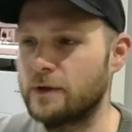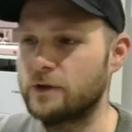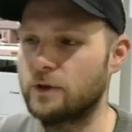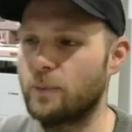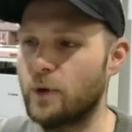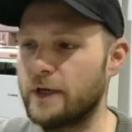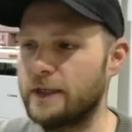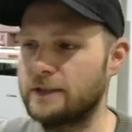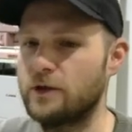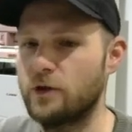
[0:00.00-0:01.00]
So the point
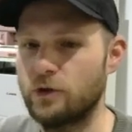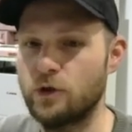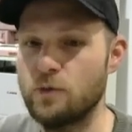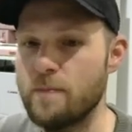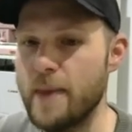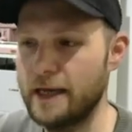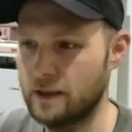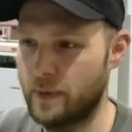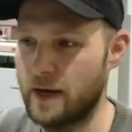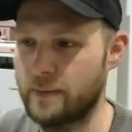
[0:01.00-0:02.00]
is, you make
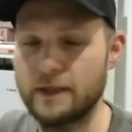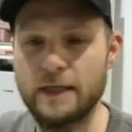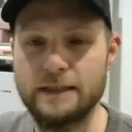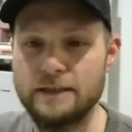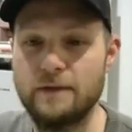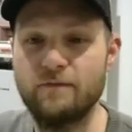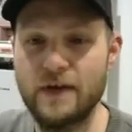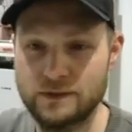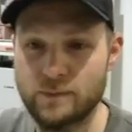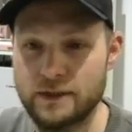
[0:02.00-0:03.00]
the payment. It's an
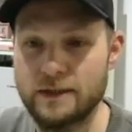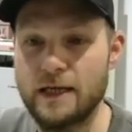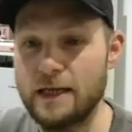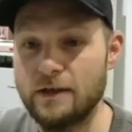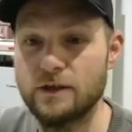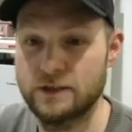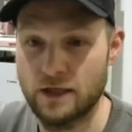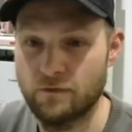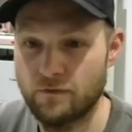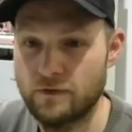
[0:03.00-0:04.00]
investment in
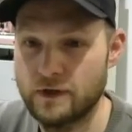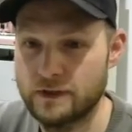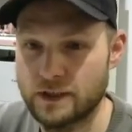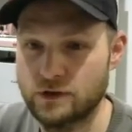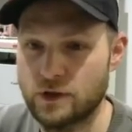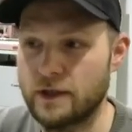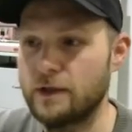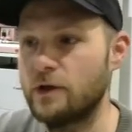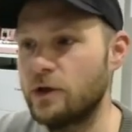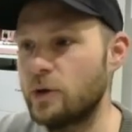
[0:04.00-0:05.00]
yourself, essentially.
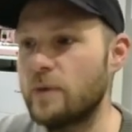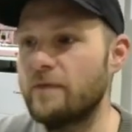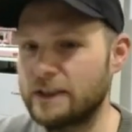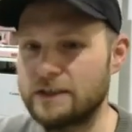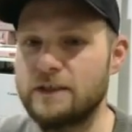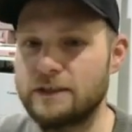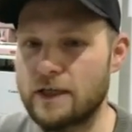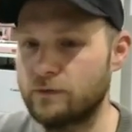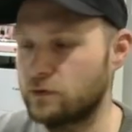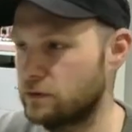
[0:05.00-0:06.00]
You're investing in
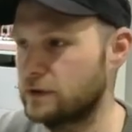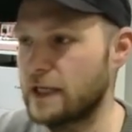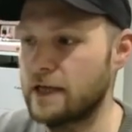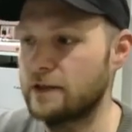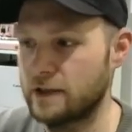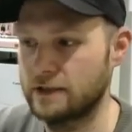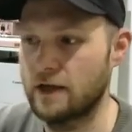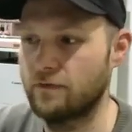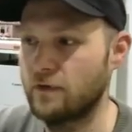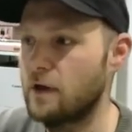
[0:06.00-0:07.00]
yourself, saying to
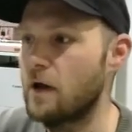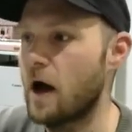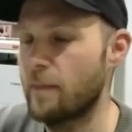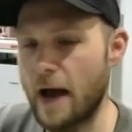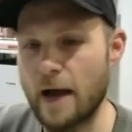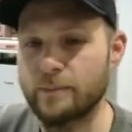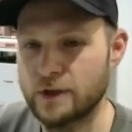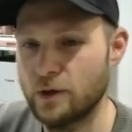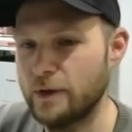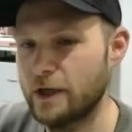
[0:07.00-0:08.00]
yourself, I'm
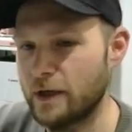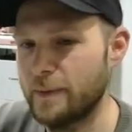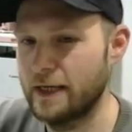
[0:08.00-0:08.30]
absolutely going to be